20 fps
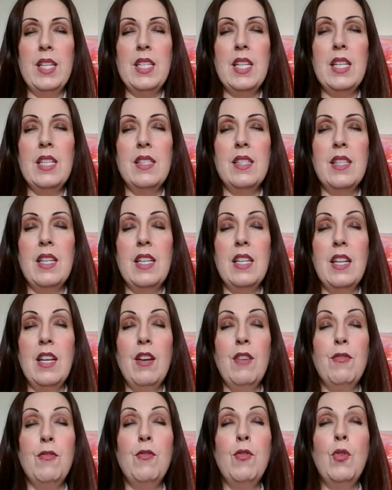is in a
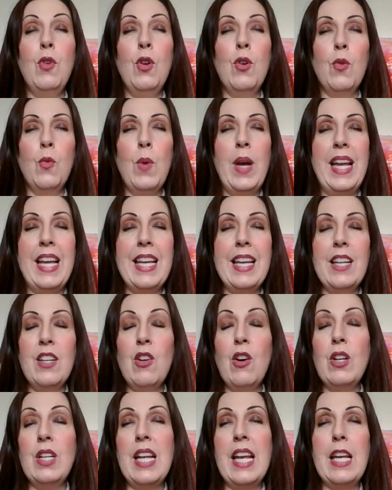fuller way and
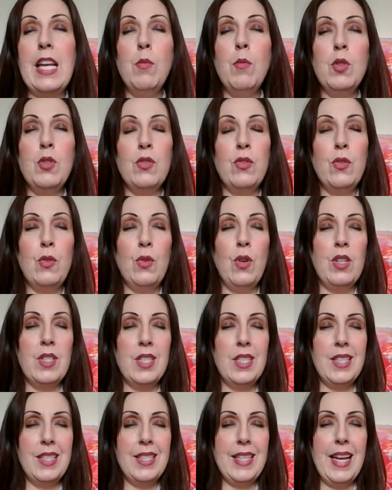unable to
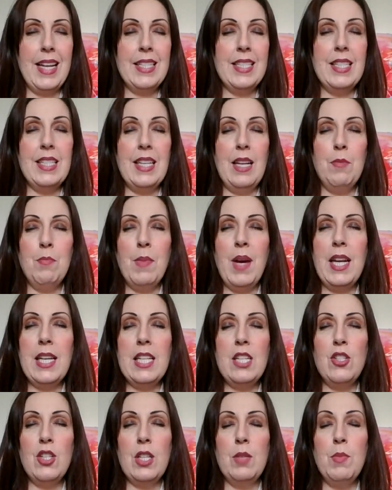understand it and
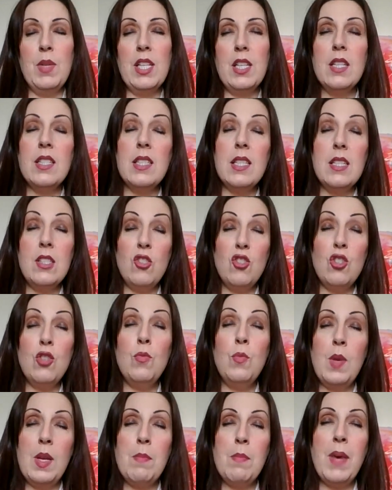manage it, because it
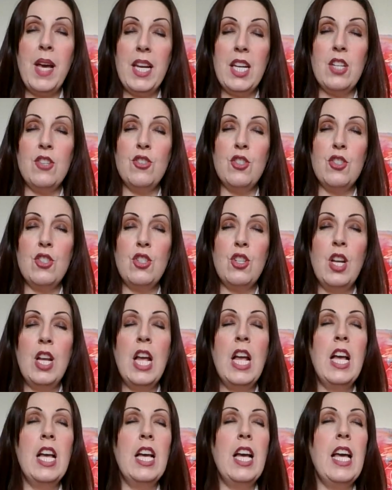should be managed.
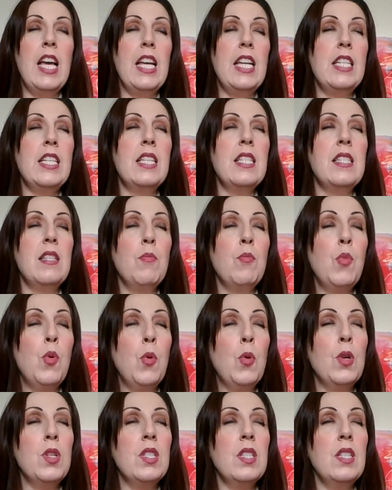It is
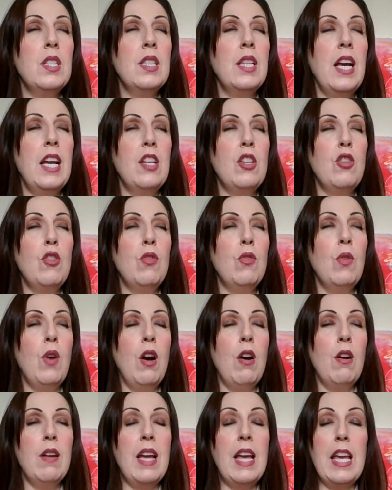important that you
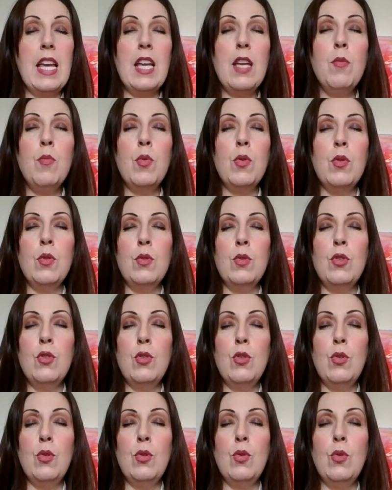are able
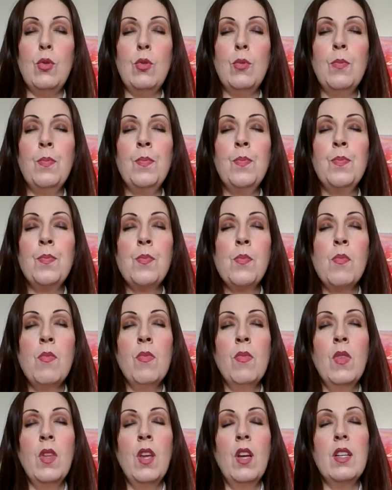to
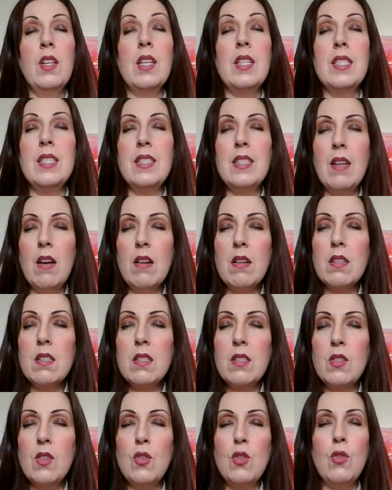
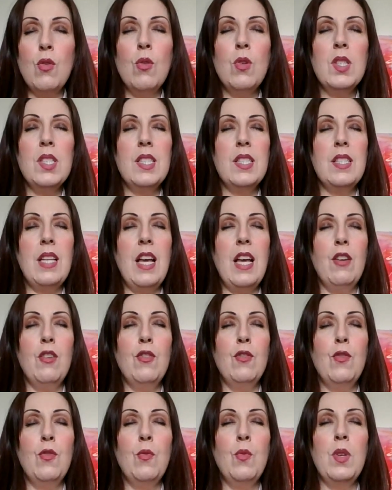conduct
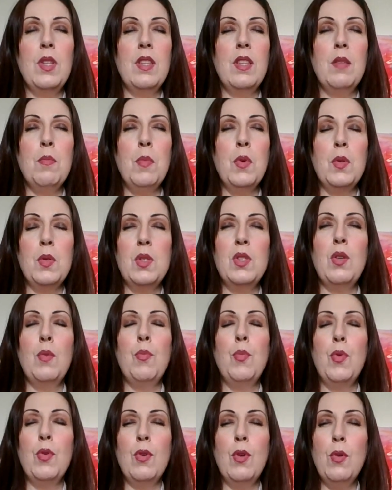yourself with the most
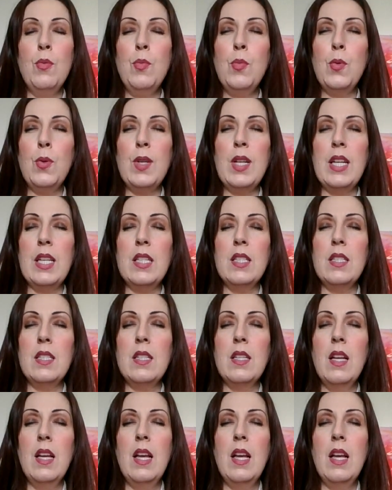appropriate,